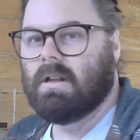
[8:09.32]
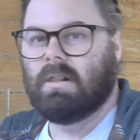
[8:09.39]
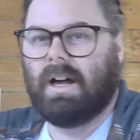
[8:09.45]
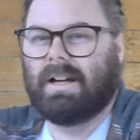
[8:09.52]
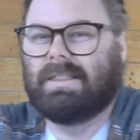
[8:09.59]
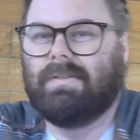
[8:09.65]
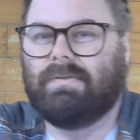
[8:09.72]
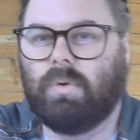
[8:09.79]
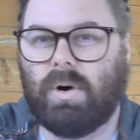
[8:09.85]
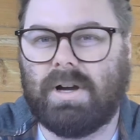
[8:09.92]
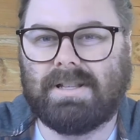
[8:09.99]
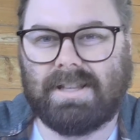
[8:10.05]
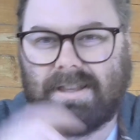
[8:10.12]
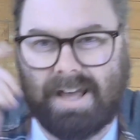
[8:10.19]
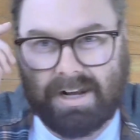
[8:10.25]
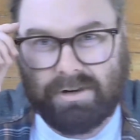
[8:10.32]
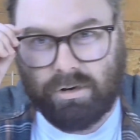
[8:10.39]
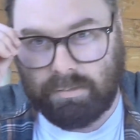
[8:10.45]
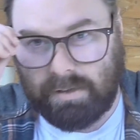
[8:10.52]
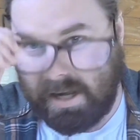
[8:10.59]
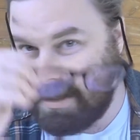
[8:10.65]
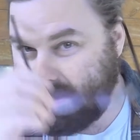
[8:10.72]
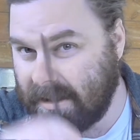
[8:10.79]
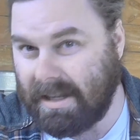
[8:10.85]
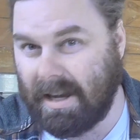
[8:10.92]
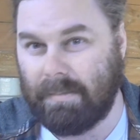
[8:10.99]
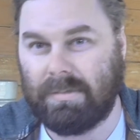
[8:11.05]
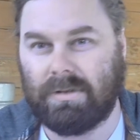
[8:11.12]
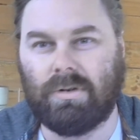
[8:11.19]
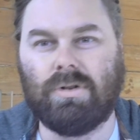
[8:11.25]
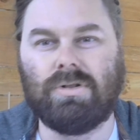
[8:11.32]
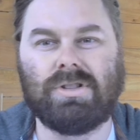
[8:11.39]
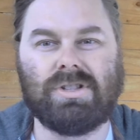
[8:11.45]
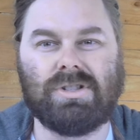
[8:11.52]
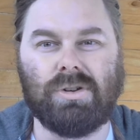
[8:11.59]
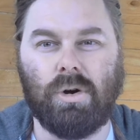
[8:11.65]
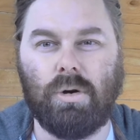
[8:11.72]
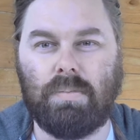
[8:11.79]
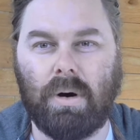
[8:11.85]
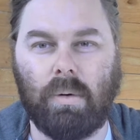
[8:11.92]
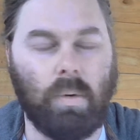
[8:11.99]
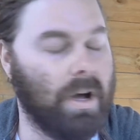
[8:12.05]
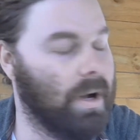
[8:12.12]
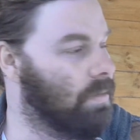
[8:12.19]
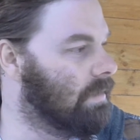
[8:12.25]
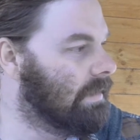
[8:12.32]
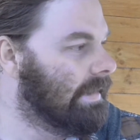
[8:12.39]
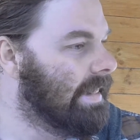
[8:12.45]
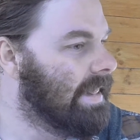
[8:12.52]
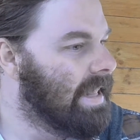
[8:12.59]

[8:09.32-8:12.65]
like the voice and that normally doesn't come through super well.